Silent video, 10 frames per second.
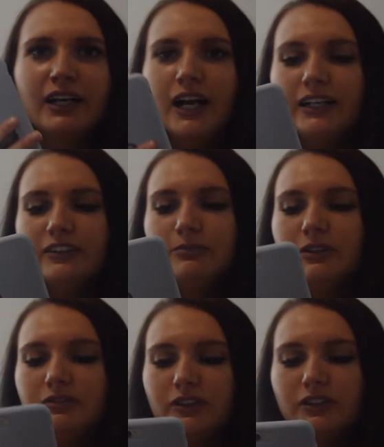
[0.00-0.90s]
I have
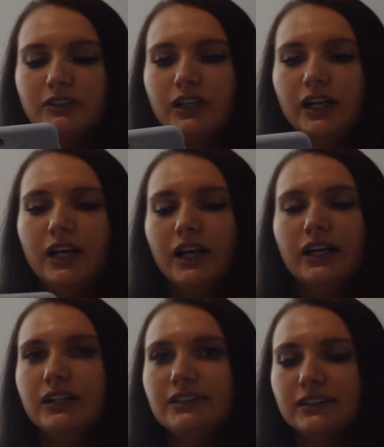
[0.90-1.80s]
my phone,
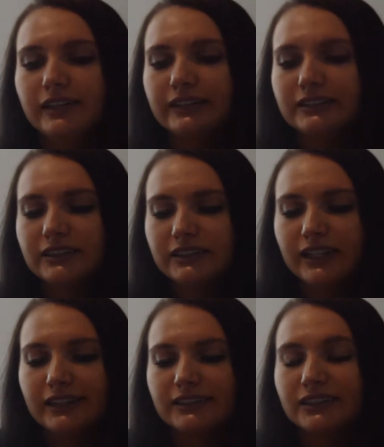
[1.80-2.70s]
and let's
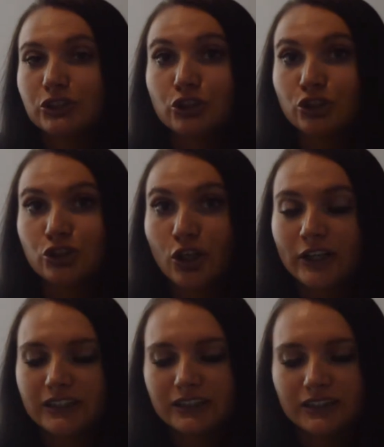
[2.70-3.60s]
get
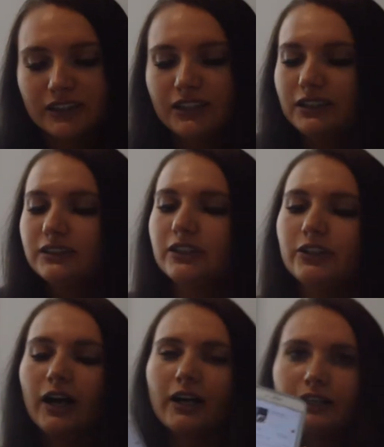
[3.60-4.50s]
started. So
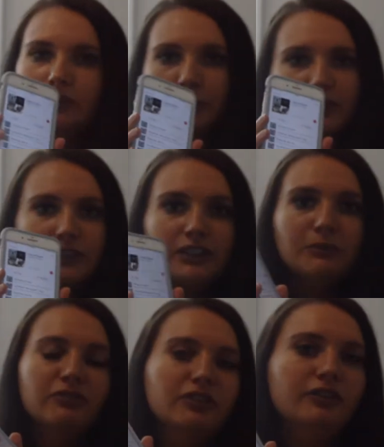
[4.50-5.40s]
I already have a playlist on
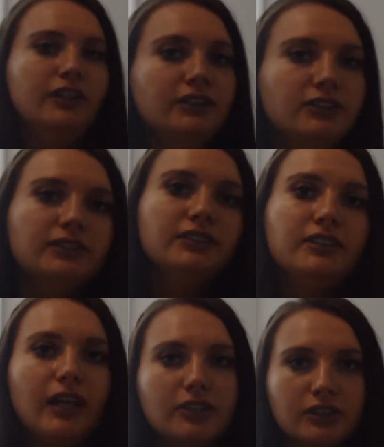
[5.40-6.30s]
my phone that I just
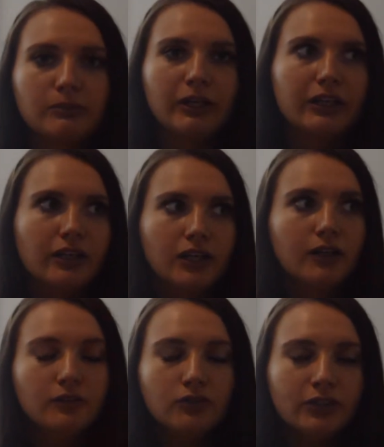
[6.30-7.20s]
casually made
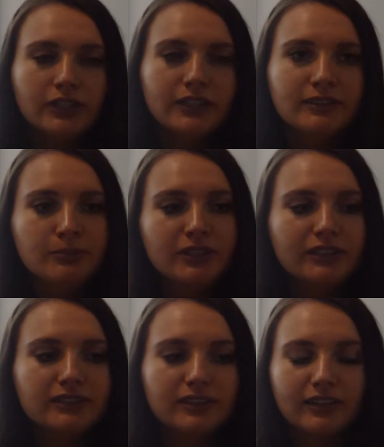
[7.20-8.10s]
for you guys
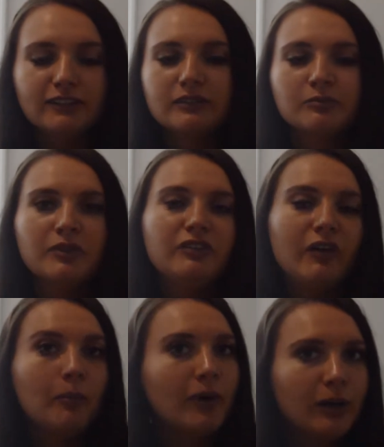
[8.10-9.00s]
because I have some of my
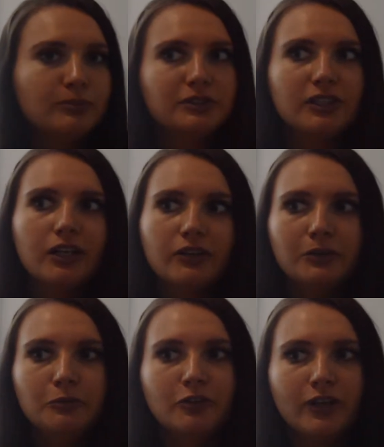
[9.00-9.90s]
favorite bops on
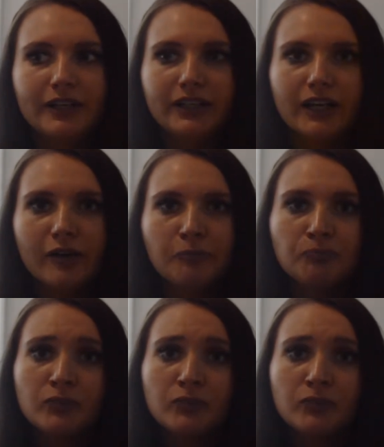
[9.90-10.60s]
them for right now.